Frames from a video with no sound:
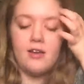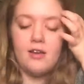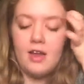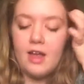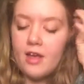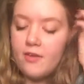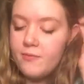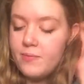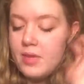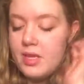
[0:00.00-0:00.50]
and
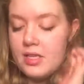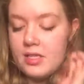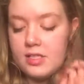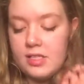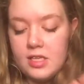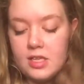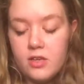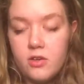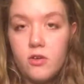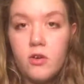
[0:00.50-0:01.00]
I have the
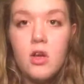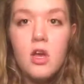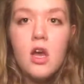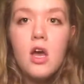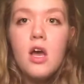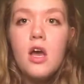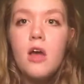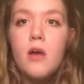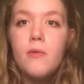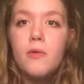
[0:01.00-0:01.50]
ECU,
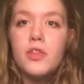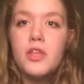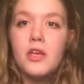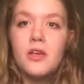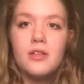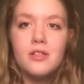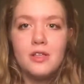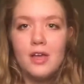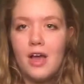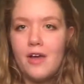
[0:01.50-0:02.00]
but they
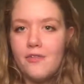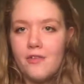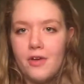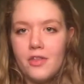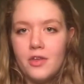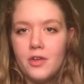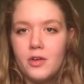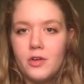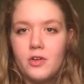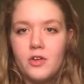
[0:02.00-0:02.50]
also have
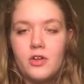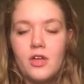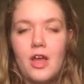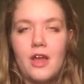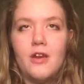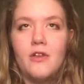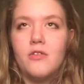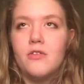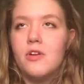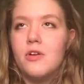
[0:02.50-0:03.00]
other,
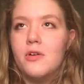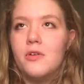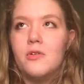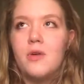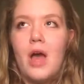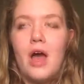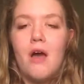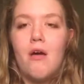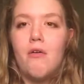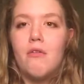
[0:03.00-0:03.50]
I don't
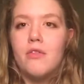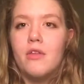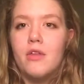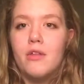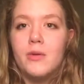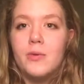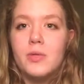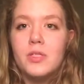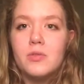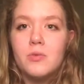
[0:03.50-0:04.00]
know how the
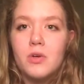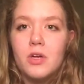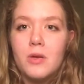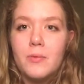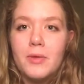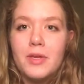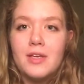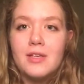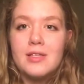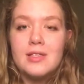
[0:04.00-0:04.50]
other ones
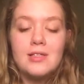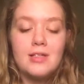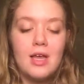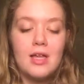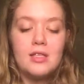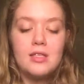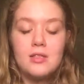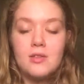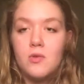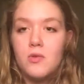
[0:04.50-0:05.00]
work because
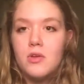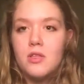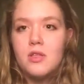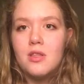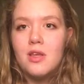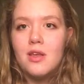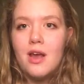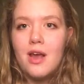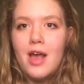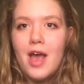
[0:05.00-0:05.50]
that's the one
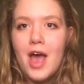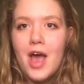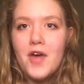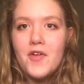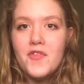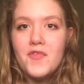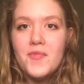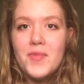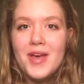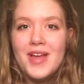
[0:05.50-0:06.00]
that I
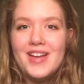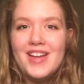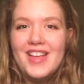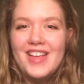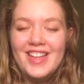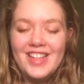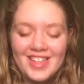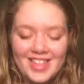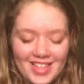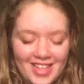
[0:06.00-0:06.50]
have, but
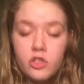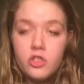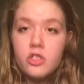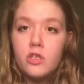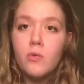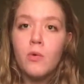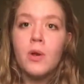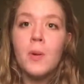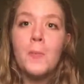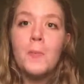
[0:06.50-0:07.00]
so
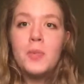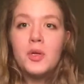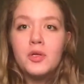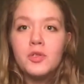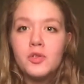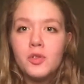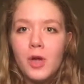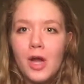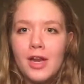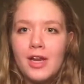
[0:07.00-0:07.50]
you want to
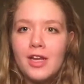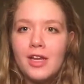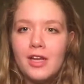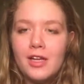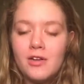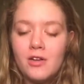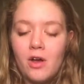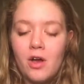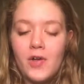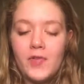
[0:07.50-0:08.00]
build credit,
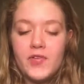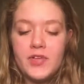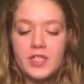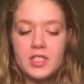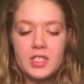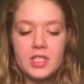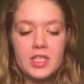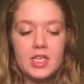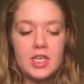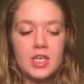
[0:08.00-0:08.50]
and
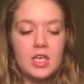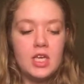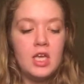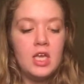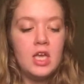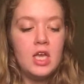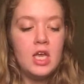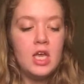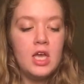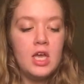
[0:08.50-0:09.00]
obviously
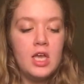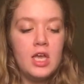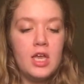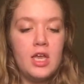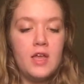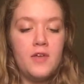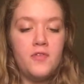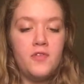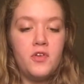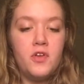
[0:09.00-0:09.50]

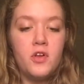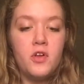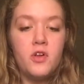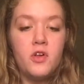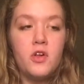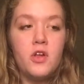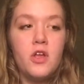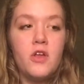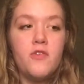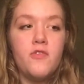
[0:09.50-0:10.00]
if
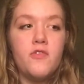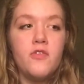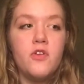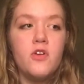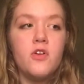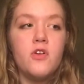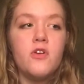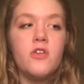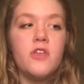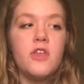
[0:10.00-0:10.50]

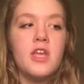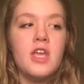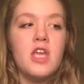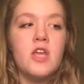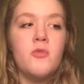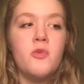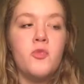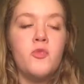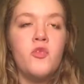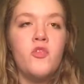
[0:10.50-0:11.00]
you're
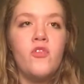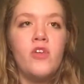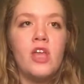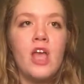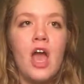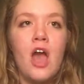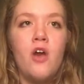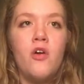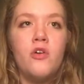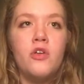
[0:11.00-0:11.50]
thinking about
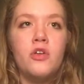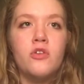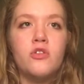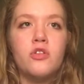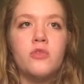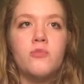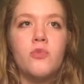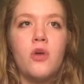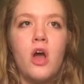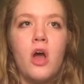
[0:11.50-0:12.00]
moving out, you
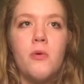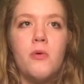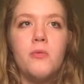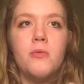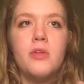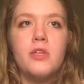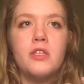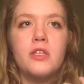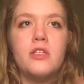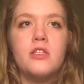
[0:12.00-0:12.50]
should
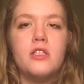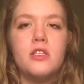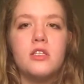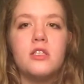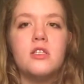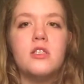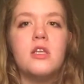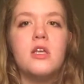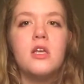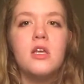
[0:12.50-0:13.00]
probably
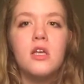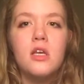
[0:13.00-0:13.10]
just,